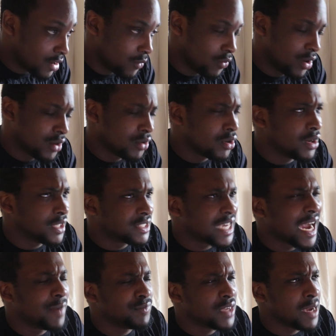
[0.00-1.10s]
We don't know the
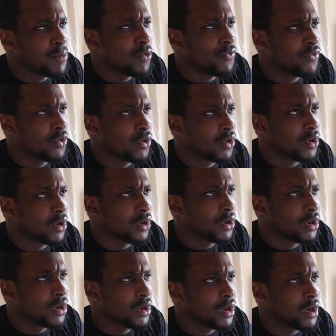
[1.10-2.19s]
timetable
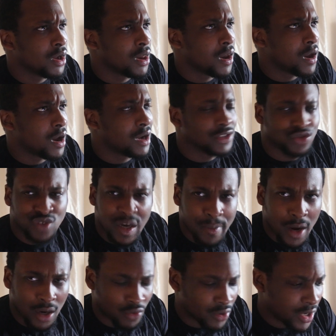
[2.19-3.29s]
for uh,
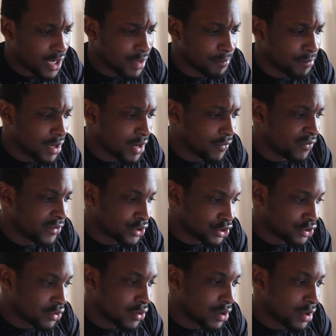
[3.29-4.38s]
Draymond Green, but for
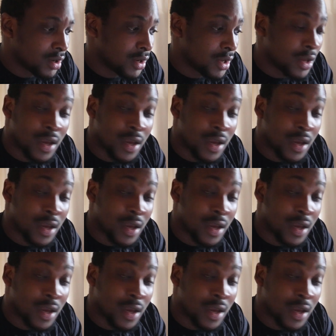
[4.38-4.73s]
sure,